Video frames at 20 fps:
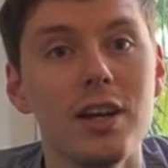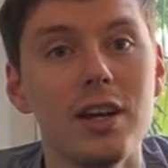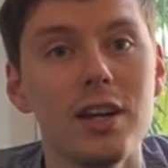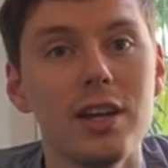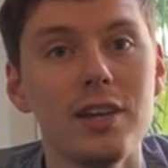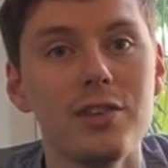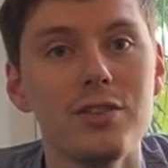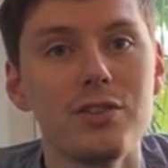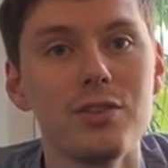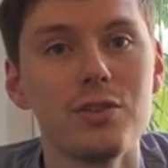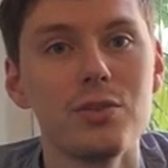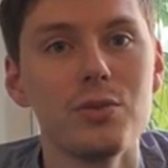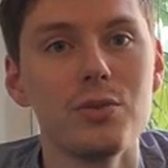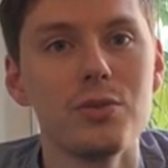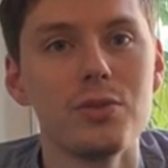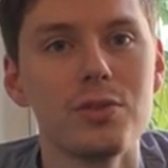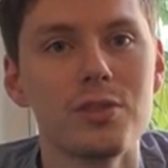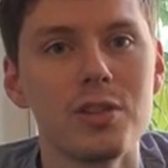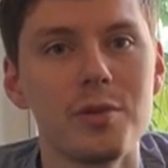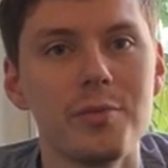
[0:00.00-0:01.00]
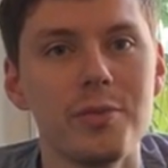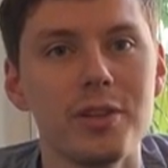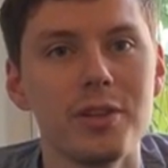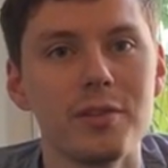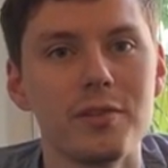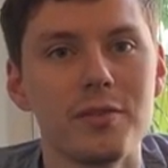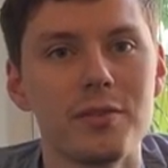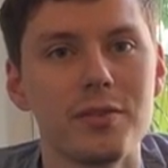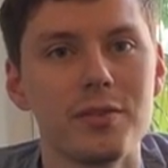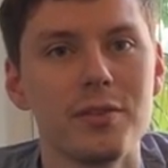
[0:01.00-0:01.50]
into something
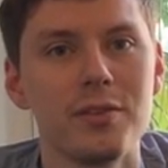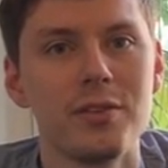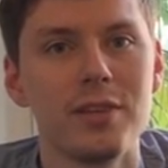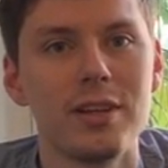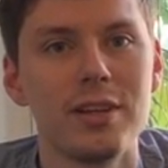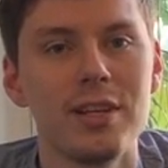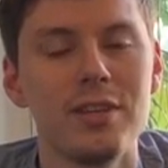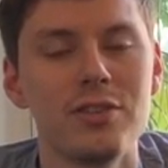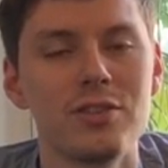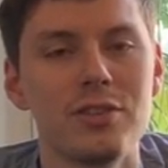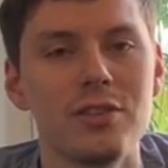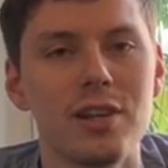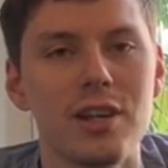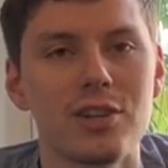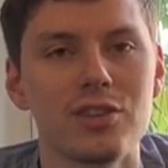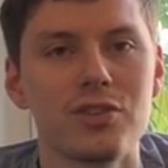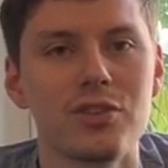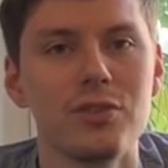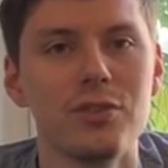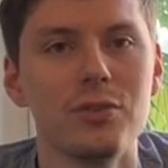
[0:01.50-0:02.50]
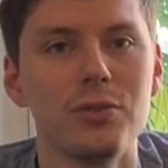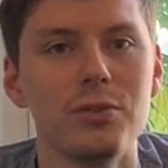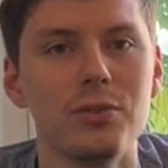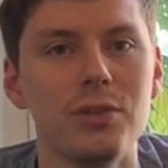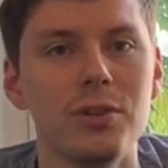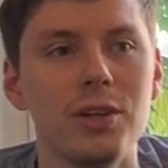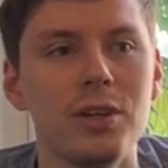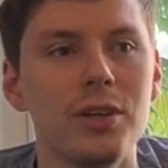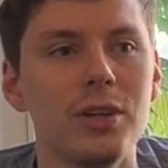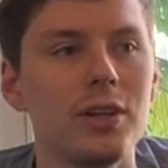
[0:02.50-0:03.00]
of an
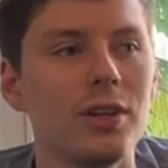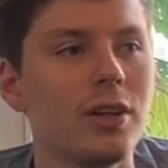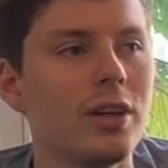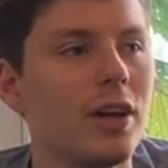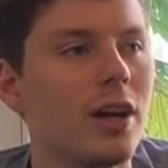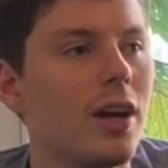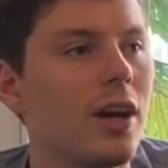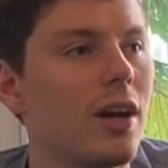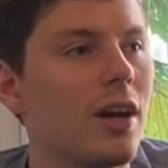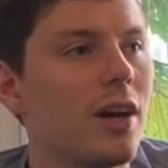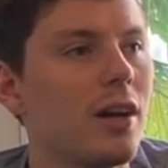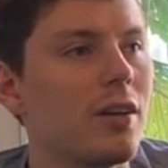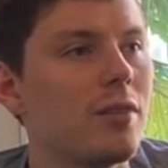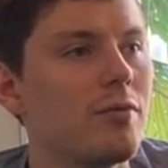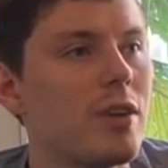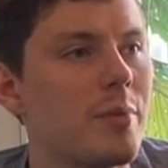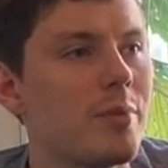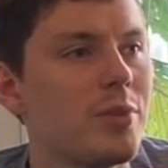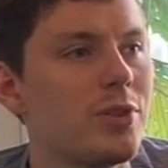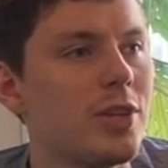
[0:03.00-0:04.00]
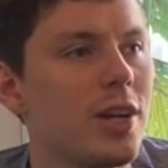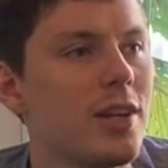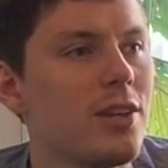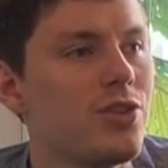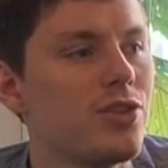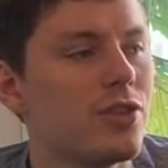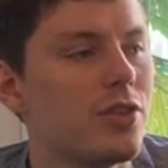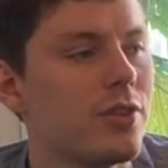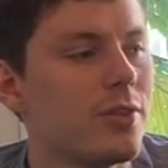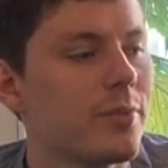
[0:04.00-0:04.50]
international uh,
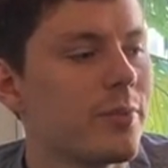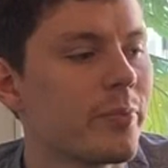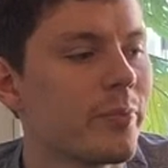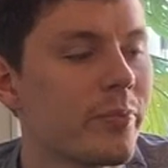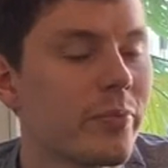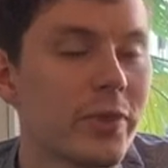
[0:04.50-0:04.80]
reputation